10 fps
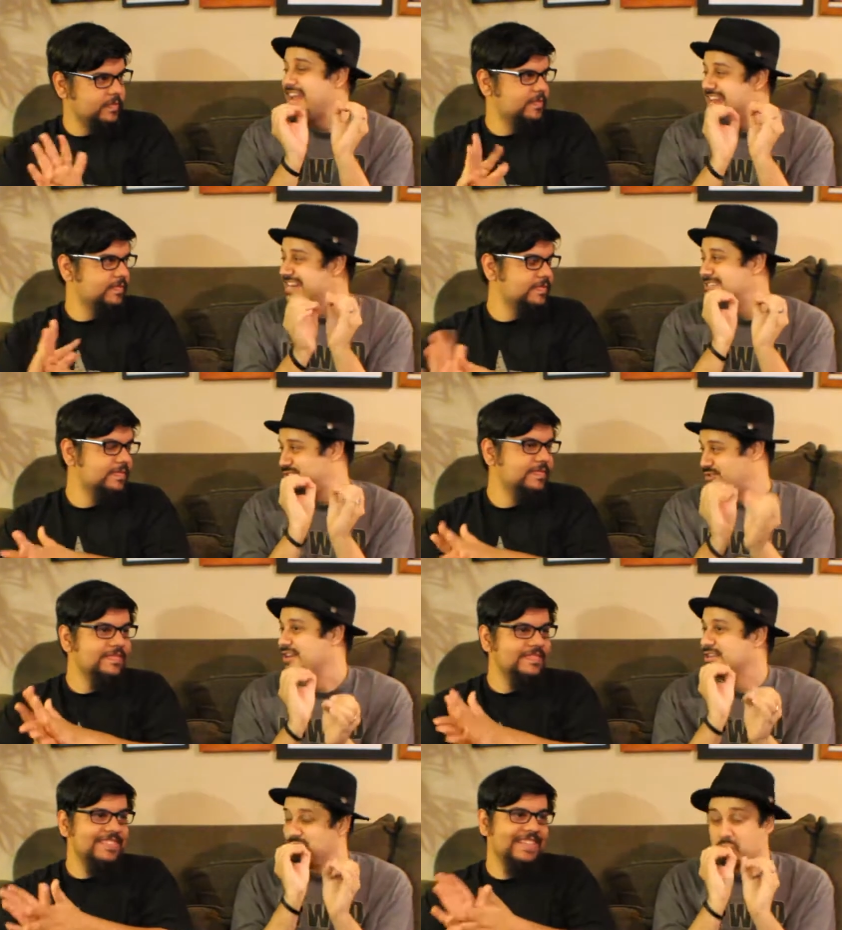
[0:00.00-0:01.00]
Speaker 1: '80s
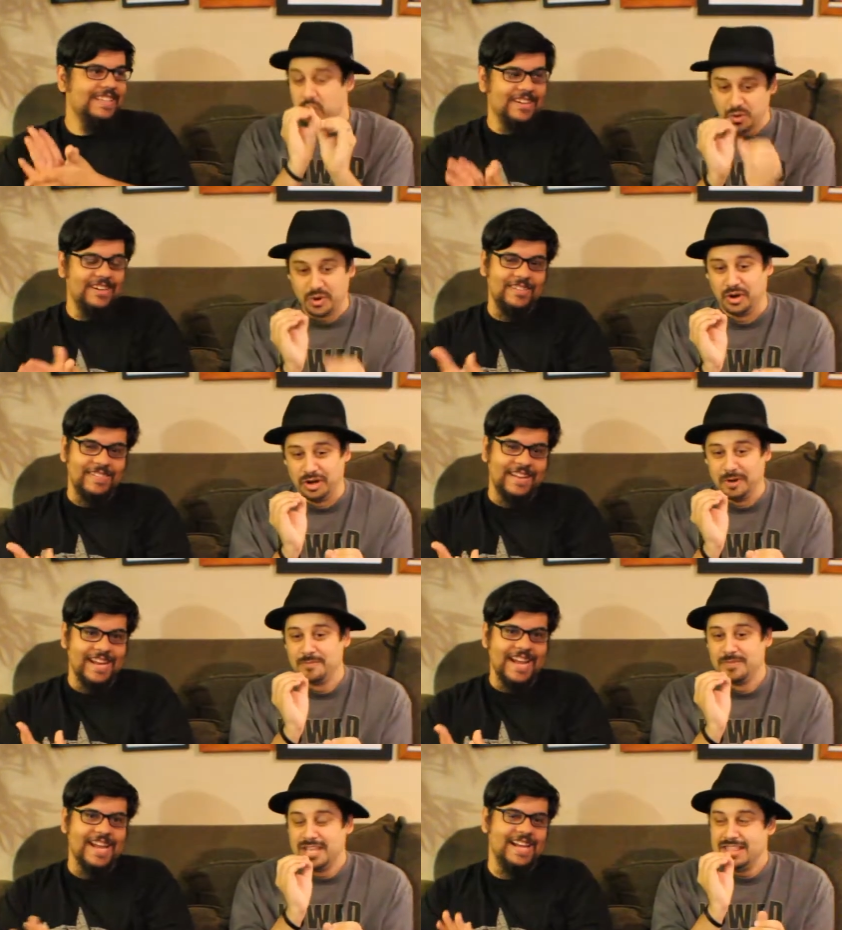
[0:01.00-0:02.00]
trailers were. Oh my
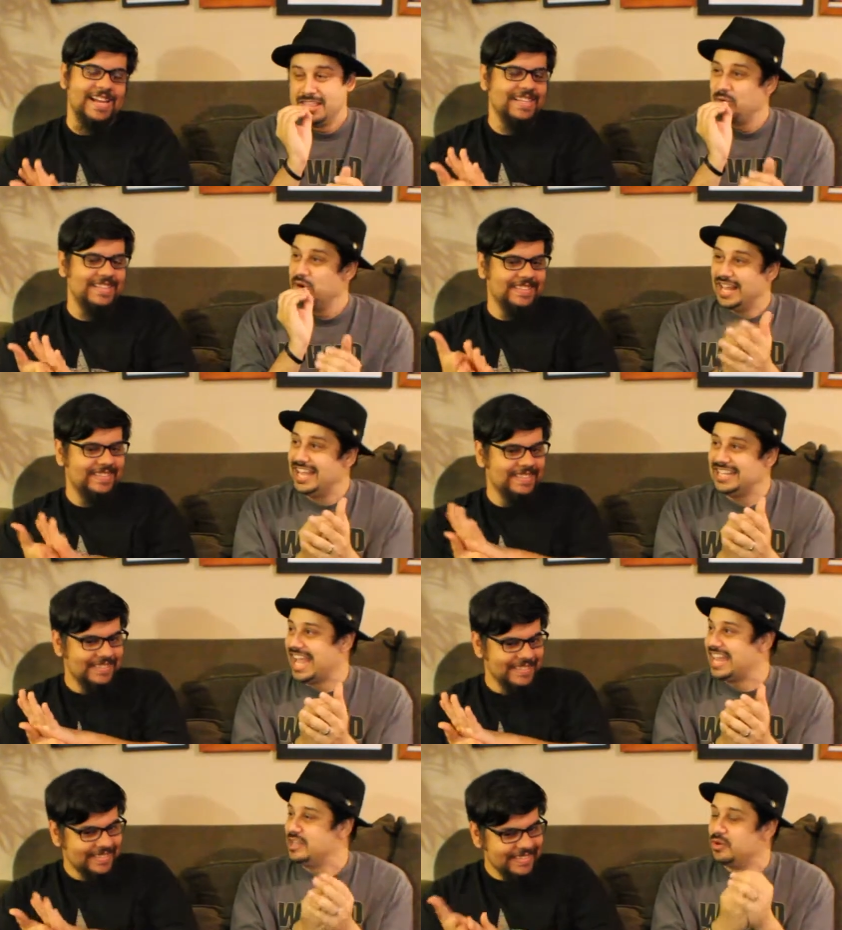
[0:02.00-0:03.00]
god, they were like
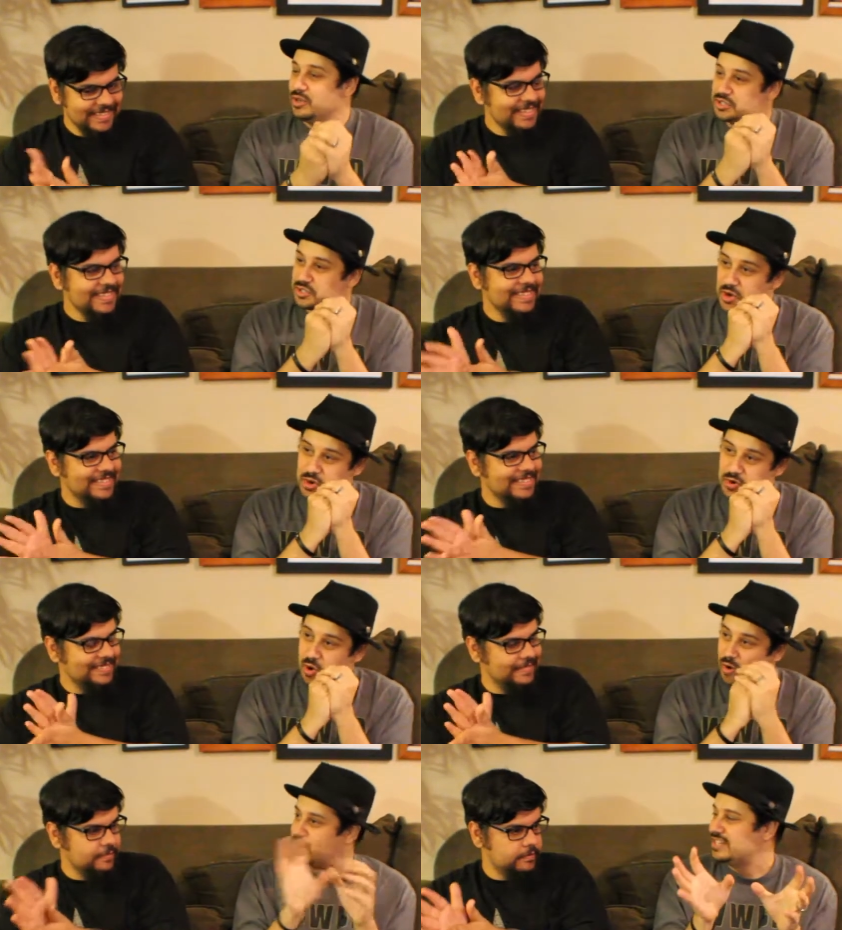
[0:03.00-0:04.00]
that. They were so
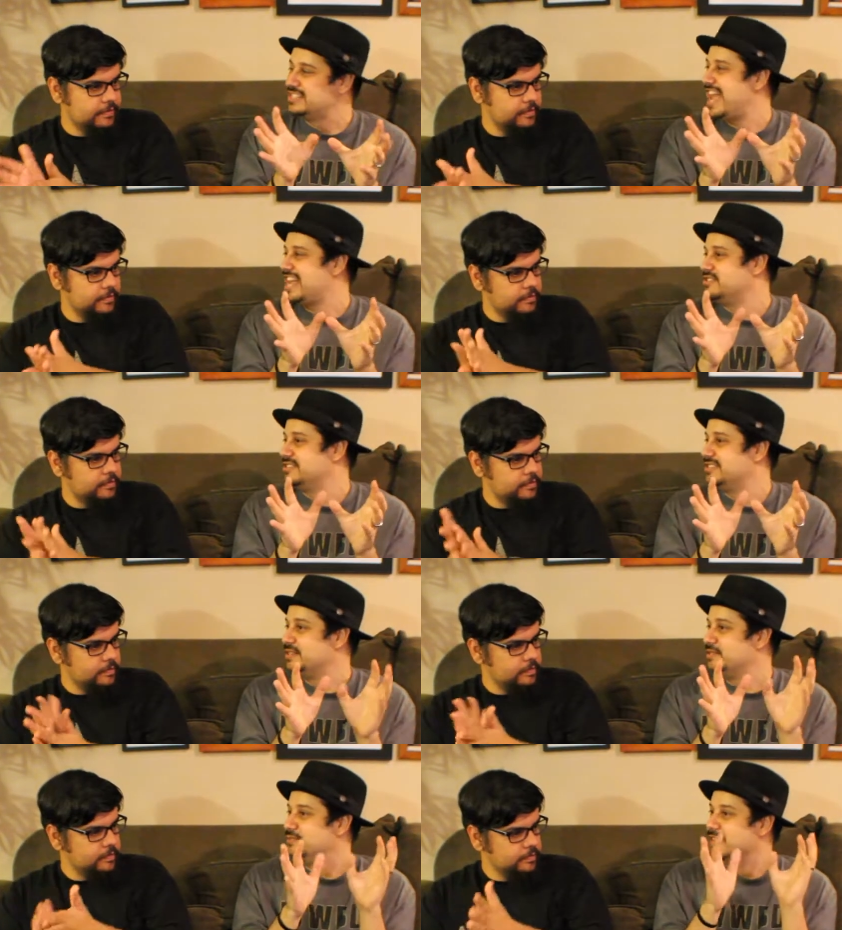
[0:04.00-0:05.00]
over
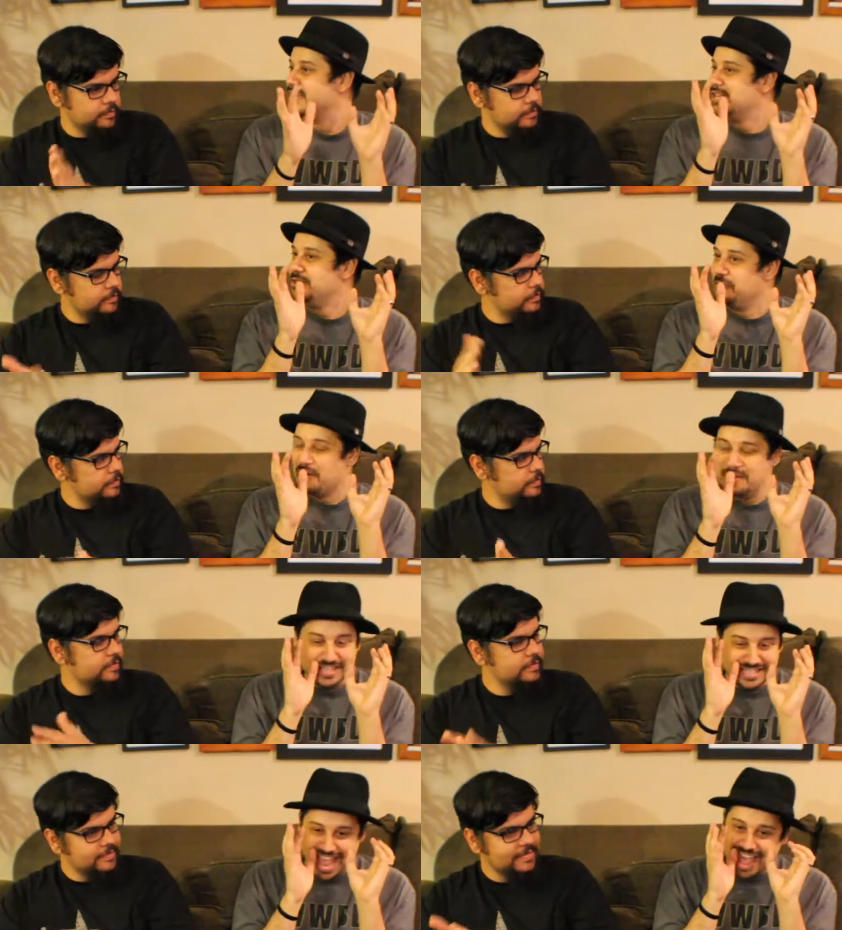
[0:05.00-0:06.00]
exaggerative. They were
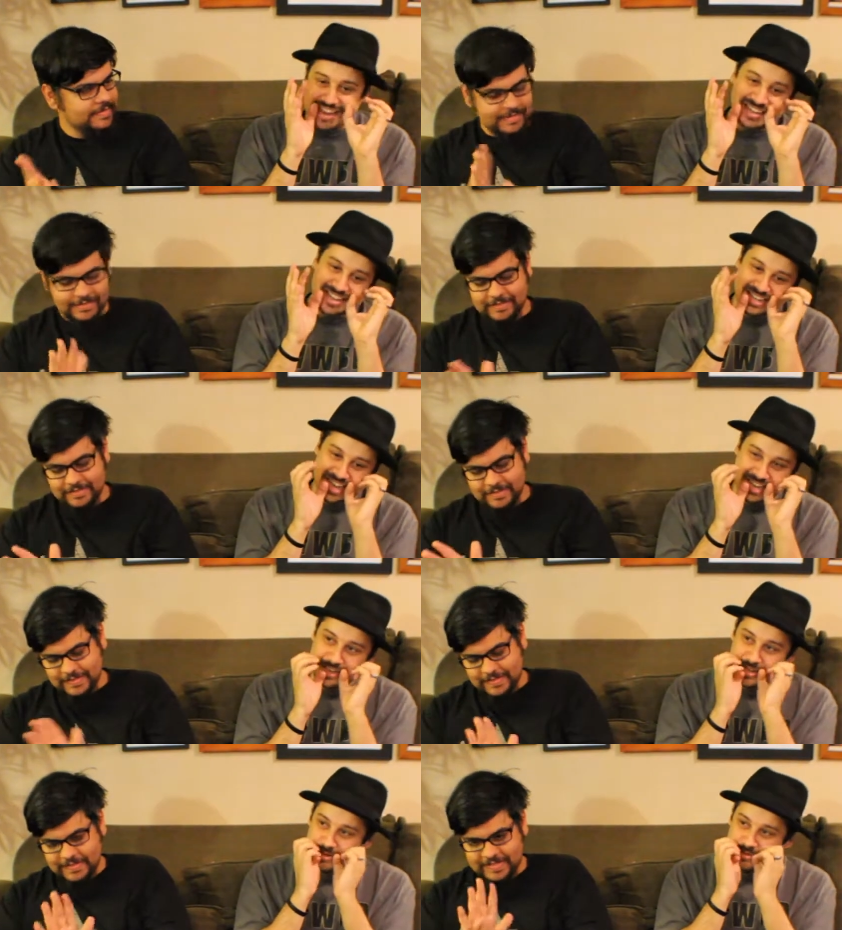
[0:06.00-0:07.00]
always adding in
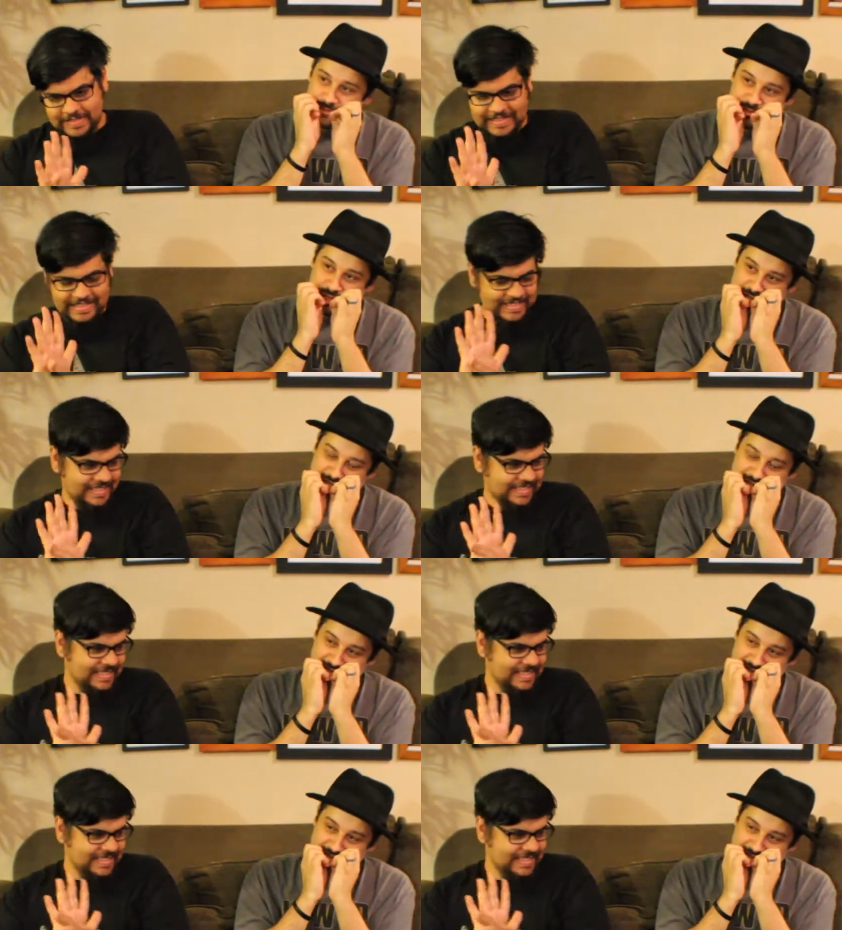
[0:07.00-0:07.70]
like just